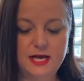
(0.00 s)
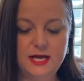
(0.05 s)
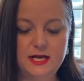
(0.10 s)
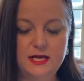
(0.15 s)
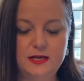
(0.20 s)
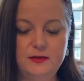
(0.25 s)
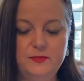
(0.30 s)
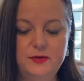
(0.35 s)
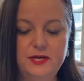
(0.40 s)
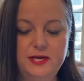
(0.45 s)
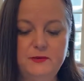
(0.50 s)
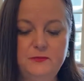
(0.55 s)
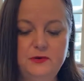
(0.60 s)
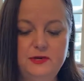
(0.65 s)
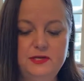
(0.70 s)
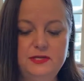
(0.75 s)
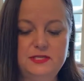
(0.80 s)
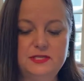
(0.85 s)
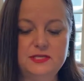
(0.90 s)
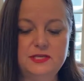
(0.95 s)
uh, but I
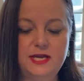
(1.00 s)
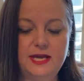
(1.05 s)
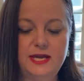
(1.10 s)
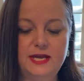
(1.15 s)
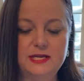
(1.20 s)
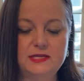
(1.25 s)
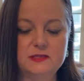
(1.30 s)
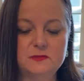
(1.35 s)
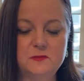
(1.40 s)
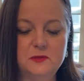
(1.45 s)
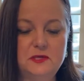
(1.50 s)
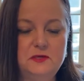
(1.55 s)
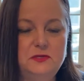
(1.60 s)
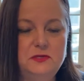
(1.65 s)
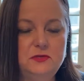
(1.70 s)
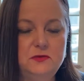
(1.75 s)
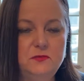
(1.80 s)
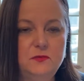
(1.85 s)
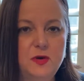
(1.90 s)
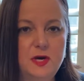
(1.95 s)
wanted to explain
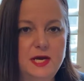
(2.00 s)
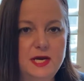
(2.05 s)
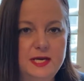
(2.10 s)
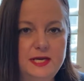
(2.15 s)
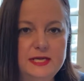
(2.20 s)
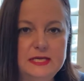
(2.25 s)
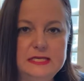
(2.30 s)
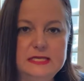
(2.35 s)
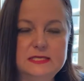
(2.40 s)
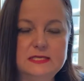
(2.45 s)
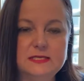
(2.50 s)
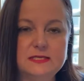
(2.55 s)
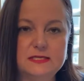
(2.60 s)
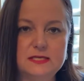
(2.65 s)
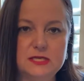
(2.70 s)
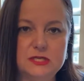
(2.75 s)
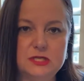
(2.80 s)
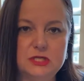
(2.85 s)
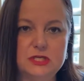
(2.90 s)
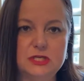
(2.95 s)
to you why it is
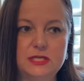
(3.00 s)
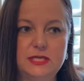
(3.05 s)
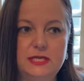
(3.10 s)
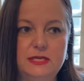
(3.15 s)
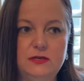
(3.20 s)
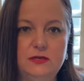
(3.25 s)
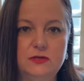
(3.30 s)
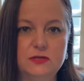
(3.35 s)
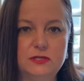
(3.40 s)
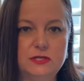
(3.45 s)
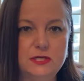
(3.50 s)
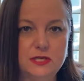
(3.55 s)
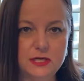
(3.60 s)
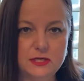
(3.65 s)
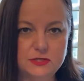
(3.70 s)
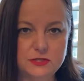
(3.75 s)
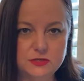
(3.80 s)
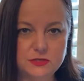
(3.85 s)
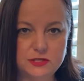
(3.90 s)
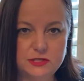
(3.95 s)
such a good
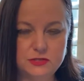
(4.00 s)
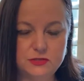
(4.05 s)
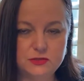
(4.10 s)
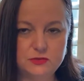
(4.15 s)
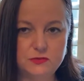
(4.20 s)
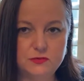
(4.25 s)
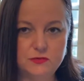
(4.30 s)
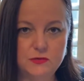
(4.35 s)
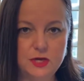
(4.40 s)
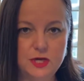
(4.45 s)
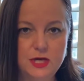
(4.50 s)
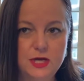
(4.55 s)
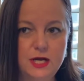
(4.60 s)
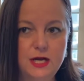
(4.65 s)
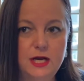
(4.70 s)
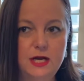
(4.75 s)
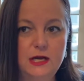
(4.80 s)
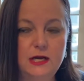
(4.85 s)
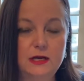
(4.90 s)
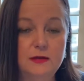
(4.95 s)
country to
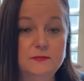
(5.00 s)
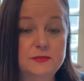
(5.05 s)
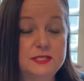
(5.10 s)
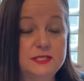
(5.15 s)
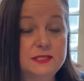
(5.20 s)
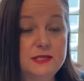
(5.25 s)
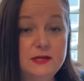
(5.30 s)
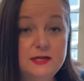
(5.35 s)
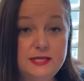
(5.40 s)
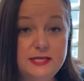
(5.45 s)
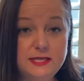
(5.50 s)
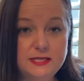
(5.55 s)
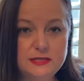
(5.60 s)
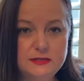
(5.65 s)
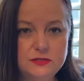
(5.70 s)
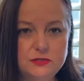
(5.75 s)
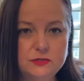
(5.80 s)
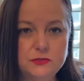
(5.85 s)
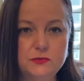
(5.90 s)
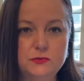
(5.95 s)
um, study
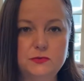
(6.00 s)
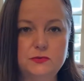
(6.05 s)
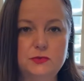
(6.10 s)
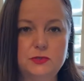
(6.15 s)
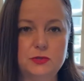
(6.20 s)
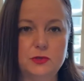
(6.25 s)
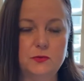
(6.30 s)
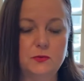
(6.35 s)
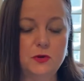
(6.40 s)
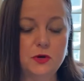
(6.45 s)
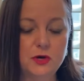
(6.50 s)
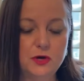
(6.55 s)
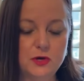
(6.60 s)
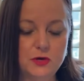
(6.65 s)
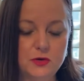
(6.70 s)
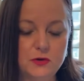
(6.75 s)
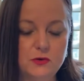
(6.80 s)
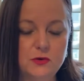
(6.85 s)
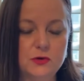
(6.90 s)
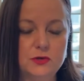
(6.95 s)
into, to
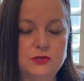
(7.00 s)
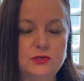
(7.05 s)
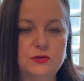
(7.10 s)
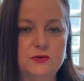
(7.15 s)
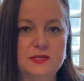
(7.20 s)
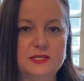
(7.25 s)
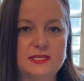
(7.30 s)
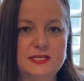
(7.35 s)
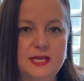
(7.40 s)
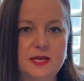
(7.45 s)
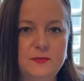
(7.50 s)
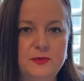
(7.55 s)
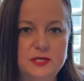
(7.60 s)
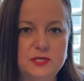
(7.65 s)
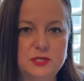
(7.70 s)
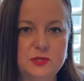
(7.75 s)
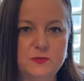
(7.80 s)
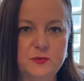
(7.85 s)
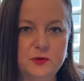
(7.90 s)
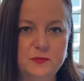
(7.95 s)
work, or to
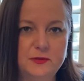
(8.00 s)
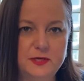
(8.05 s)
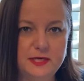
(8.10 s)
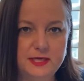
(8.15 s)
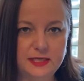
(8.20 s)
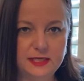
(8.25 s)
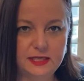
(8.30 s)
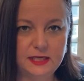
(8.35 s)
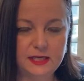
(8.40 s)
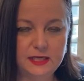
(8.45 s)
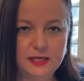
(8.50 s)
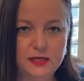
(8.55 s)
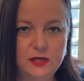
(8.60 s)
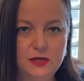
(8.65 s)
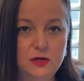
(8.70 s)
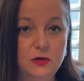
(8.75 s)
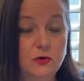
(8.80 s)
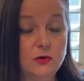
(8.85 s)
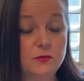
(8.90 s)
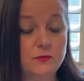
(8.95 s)
establish permanently
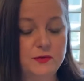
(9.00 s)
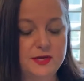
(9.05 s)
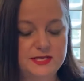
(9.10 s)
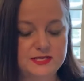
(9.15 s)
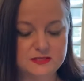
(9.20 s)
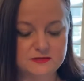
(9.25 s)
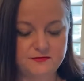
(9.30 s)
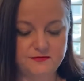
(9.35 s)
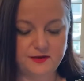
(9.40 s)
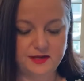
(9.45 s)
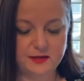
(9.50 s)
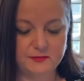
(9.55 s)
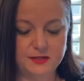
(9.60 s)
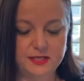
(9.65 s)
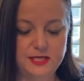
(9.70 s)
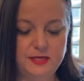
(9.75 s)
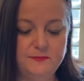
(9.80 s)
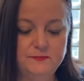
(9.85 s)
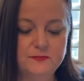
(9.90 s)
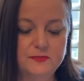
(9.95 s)
or raise a
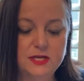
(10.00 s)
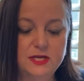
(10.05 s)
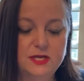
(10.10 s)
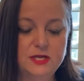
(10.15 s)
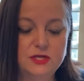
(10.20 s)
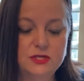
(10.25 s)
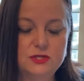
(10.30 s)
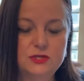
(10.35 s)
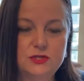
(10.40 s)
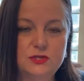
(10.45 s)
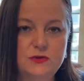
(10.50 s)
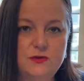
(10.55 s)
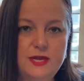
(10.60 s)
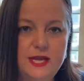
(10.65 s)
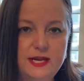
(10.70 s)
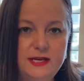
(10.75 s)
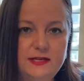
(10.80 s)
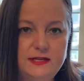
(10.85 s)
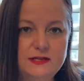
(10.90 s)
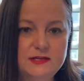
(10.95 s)
family. So
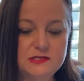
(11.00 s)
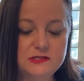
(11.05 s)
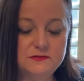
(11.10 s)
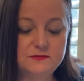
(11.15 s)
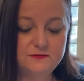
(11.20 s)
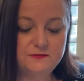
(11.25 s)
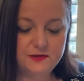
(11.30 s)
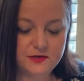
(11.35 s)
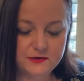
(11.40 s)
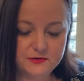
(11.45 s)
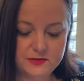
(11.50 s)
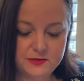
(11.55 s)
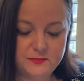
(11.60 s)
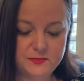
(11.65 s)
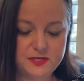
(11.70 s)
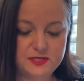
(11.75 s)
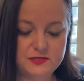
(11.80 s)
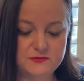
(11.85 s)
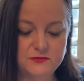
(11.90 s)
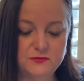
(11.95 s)
Canada is a very
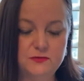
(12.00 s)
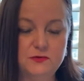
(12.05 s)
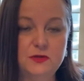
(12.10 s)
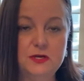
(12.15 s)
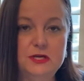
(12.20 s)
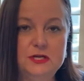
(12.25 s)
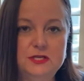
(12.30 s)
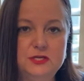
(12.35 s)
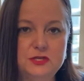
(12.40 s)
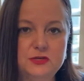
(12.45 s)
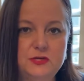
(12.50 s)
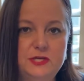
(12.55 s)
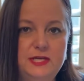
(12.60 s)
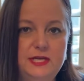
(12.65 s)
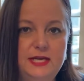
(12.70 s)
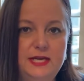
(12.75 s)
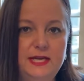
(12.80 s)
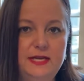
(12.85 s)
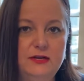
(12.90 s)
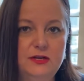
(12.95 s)
peaceful country
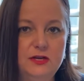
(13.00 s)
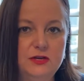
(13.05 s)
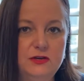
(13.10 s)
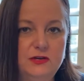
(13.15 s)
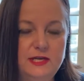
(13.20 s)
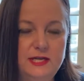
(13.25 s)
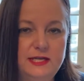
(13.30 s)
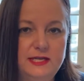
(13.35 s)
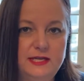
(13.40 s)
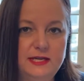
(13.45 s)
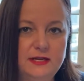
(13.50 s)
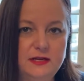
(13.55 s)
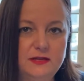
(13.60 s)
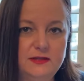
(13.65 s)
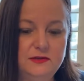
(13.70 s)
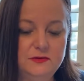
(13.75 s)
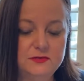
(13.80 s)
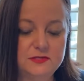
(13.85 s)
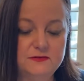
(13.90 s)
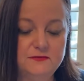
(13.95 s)
and currently uh,
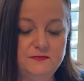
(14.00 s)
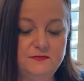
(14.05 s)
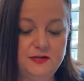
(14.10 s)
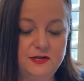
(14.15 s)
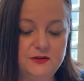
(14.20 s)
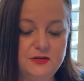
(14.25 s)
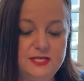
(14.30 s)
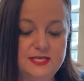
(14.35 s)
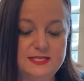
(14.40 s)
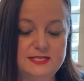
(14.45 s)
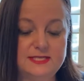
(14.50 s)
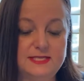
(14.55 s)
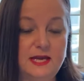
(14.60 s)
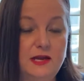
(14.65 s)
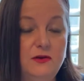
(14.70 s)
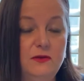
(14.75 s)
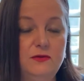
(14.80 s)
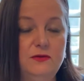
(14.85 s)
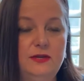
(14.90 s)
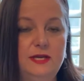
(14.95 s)
there is a very
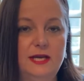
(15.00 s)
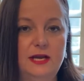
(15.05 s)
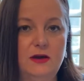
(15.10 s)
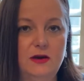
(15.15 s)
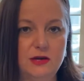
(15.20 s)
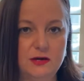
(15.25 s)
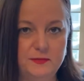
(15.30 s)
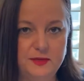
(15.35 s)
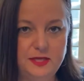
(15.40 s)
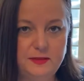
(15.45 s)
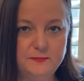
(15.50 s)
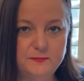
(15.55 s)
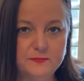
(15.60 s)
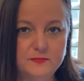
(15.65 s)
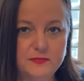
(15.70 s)
sound economy.